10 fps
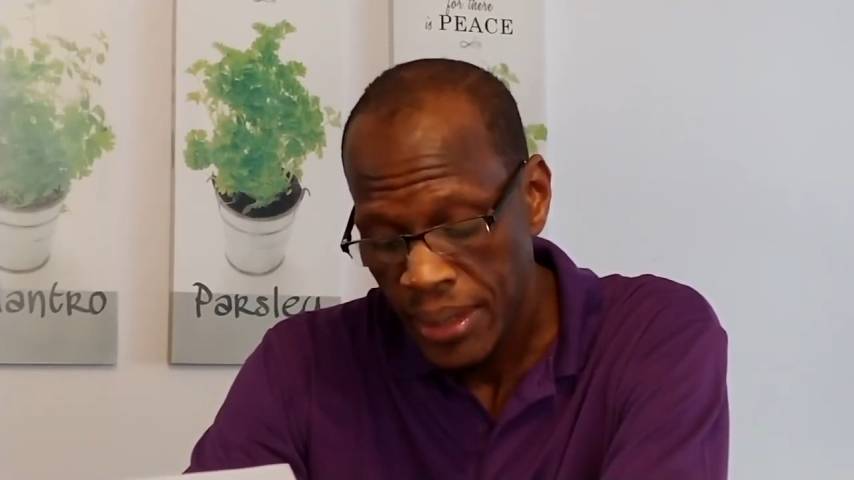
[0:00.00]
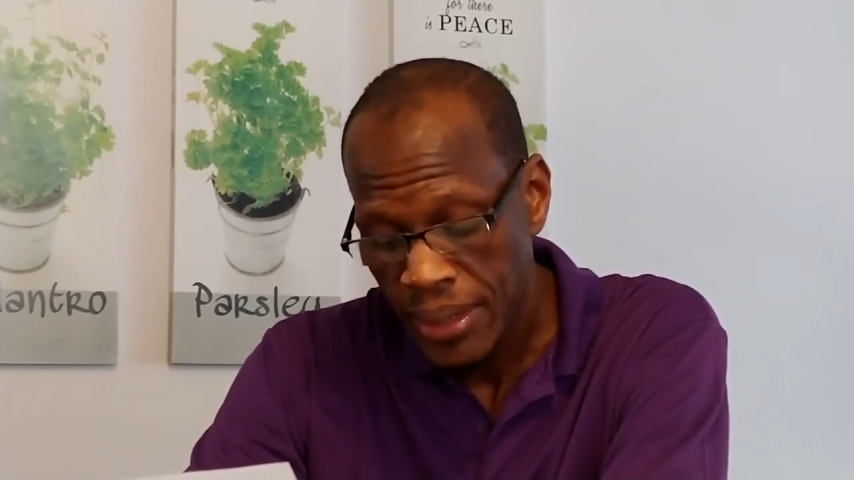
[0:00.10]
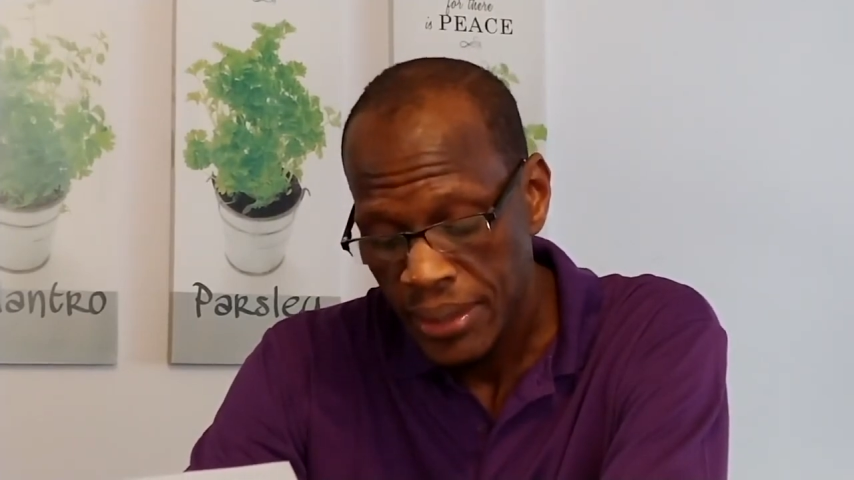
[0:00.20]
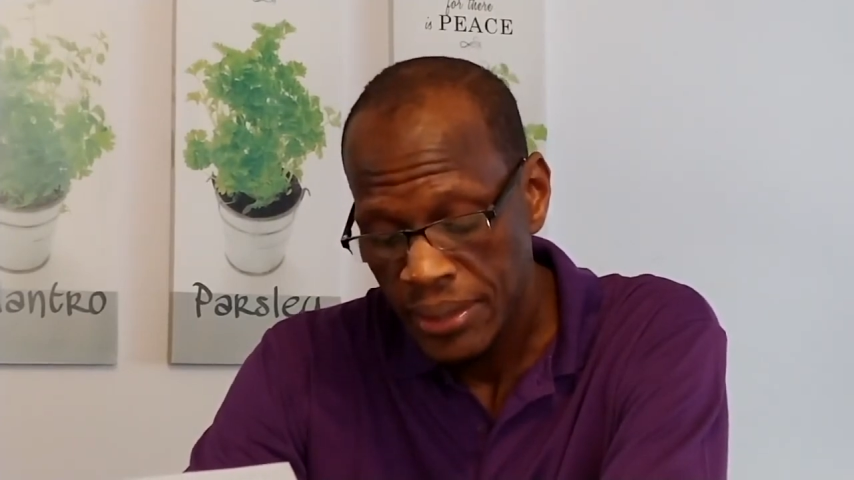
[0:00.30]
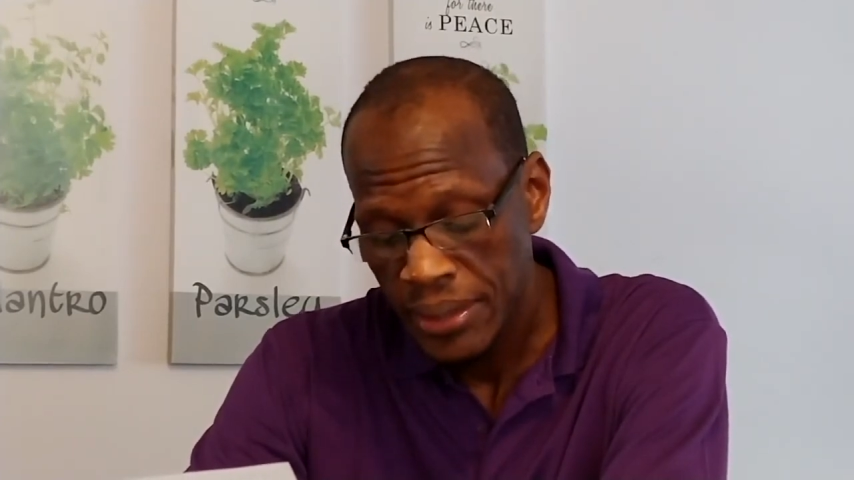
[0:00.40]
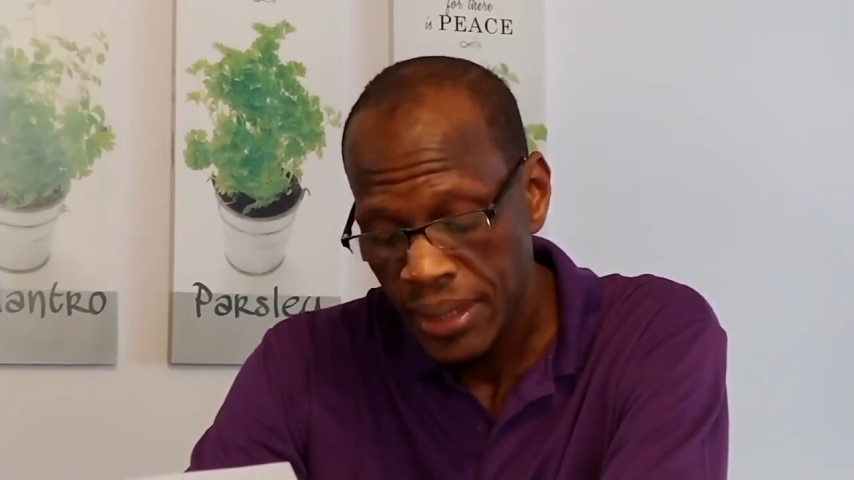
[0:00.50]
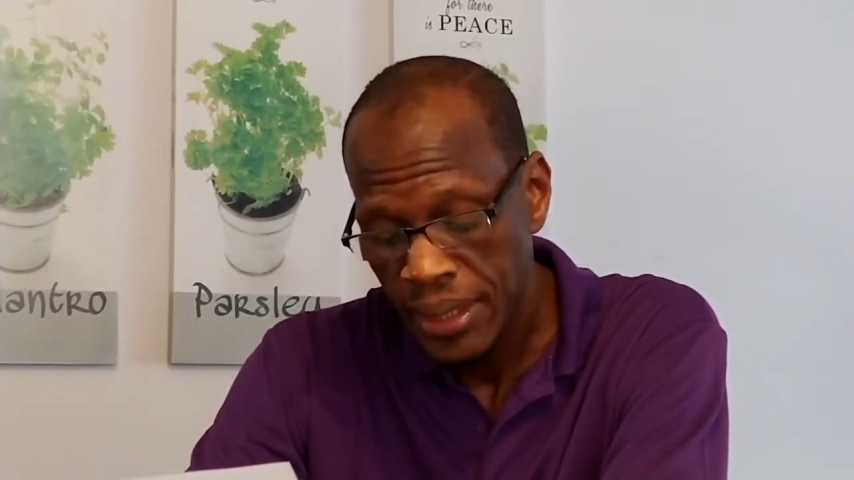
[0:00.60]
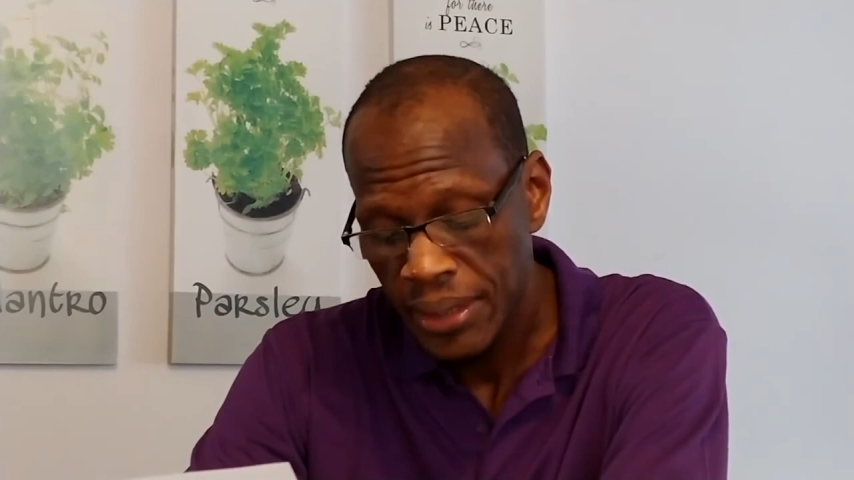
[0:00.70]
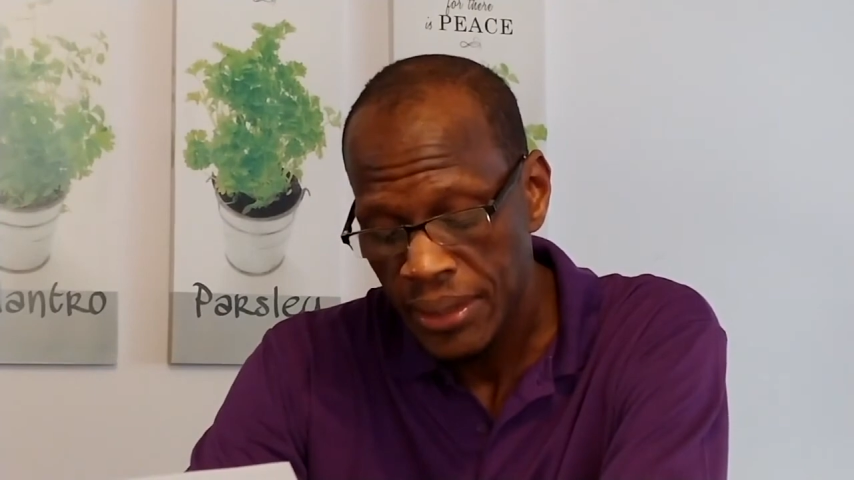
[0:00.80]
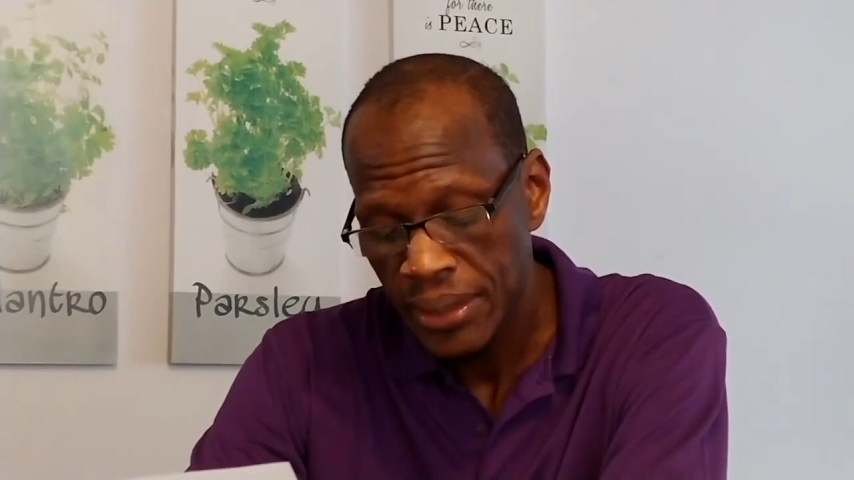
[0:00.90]
Today,
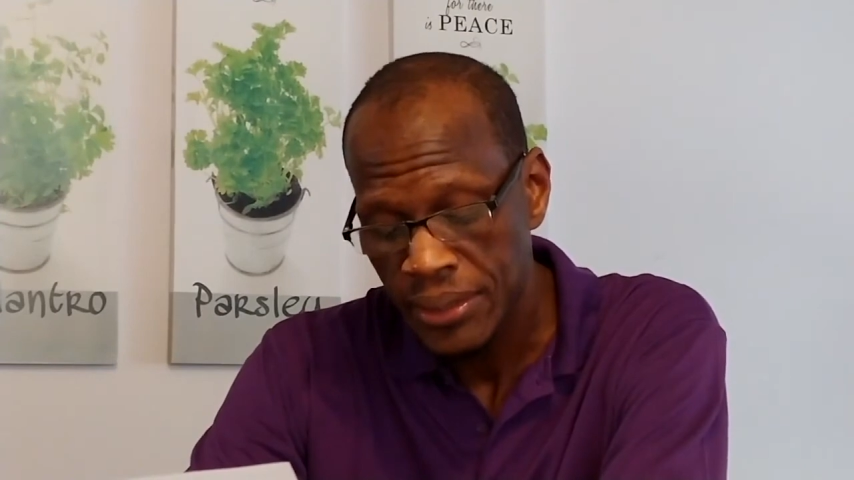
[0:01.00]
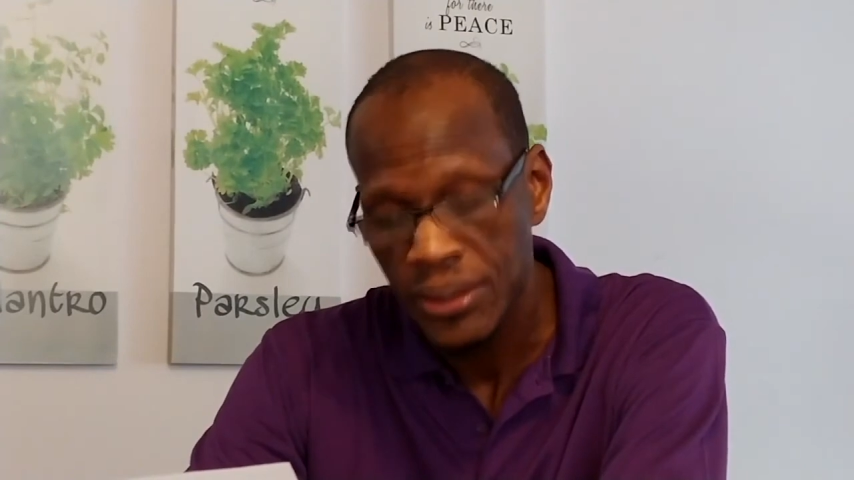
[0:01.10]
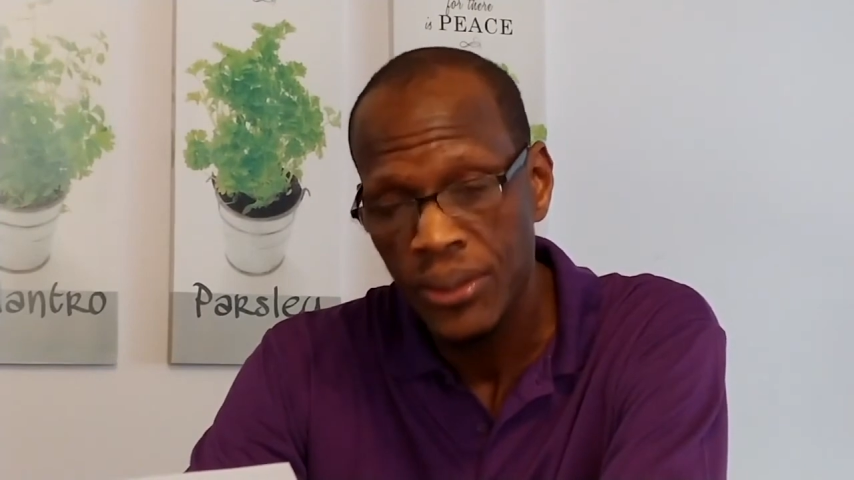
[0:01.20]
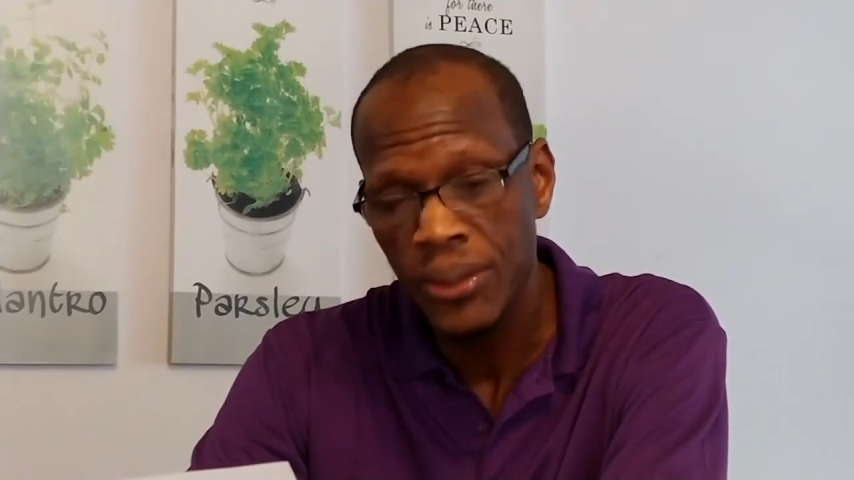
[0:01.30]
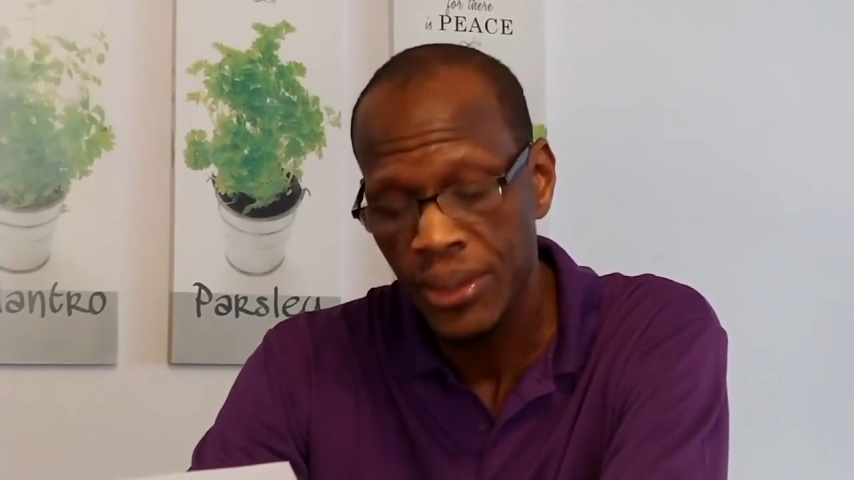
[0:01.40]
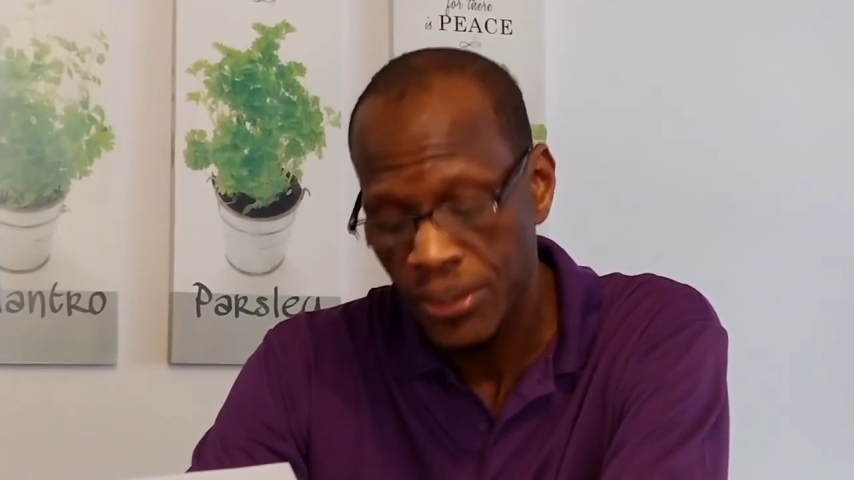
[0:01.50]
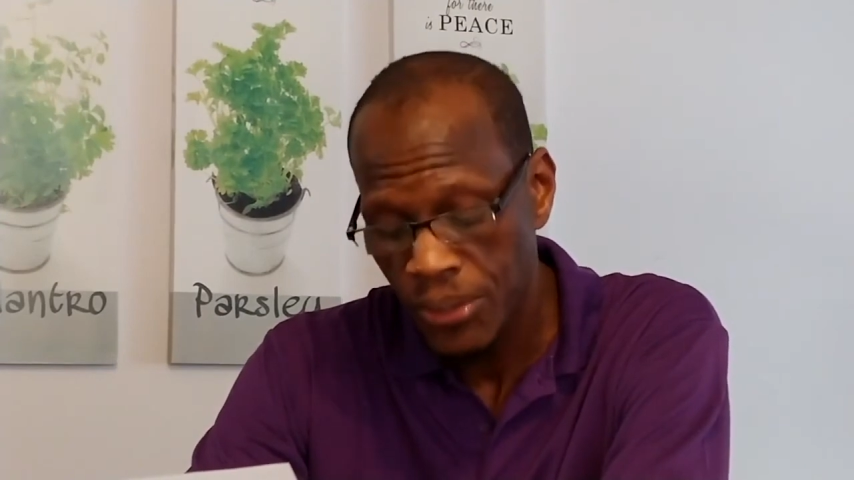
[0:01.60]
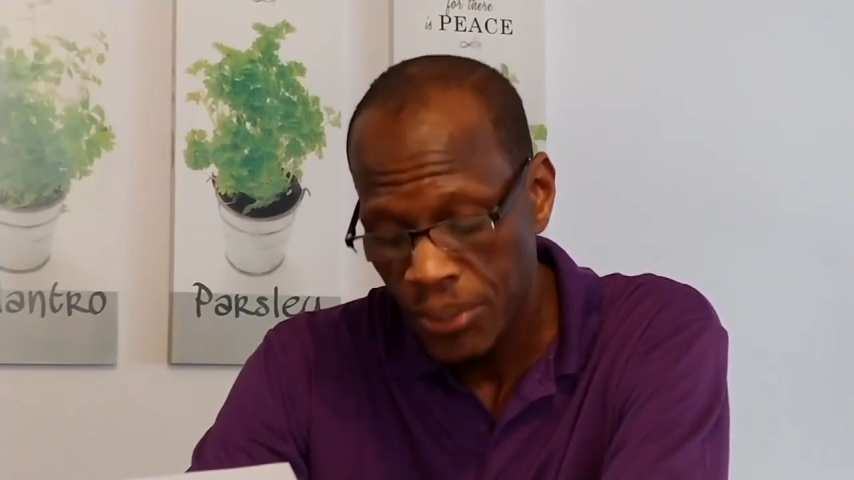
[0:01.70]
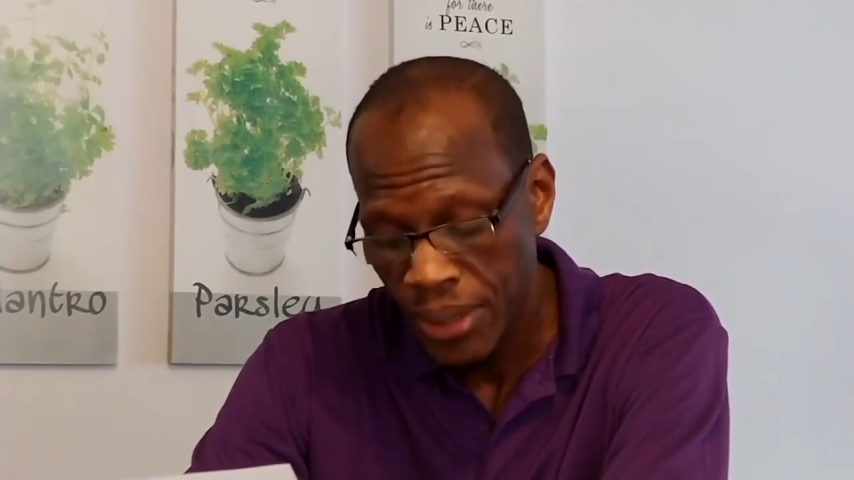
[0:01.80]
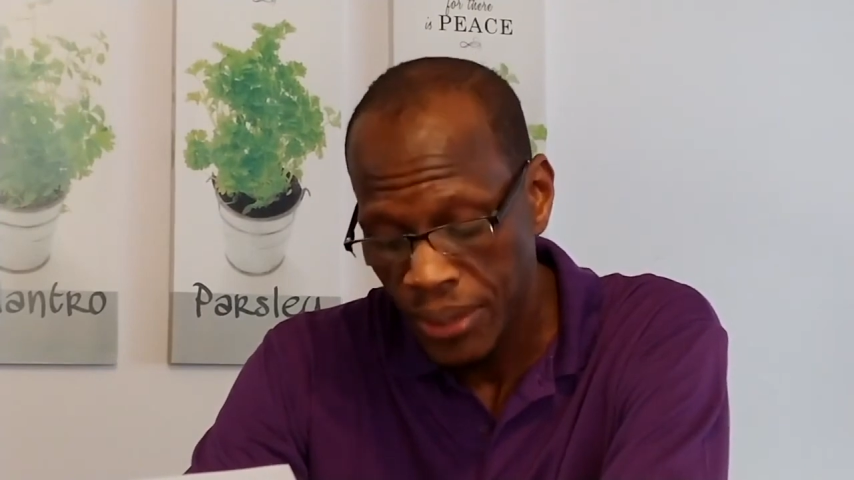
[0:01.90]
the historical
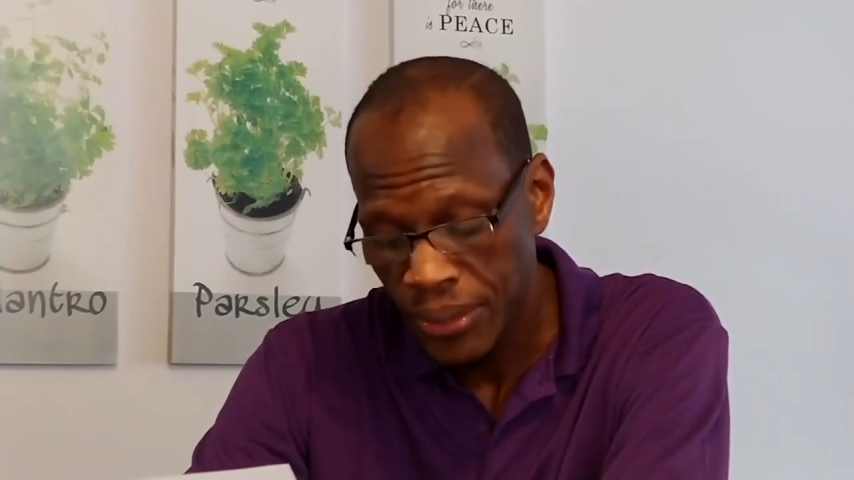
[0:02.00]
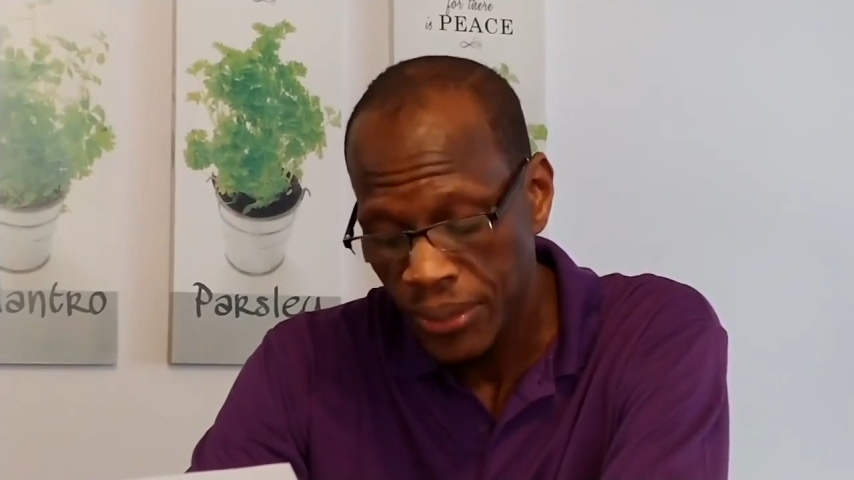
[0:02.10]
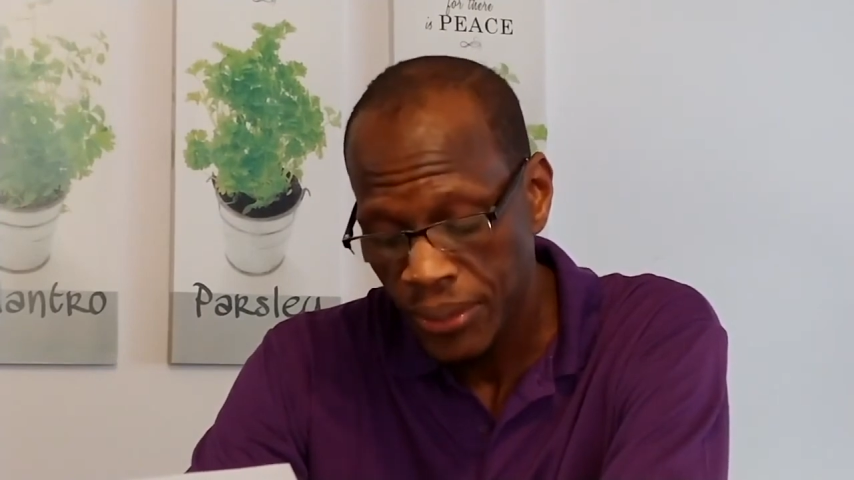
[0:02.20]
marker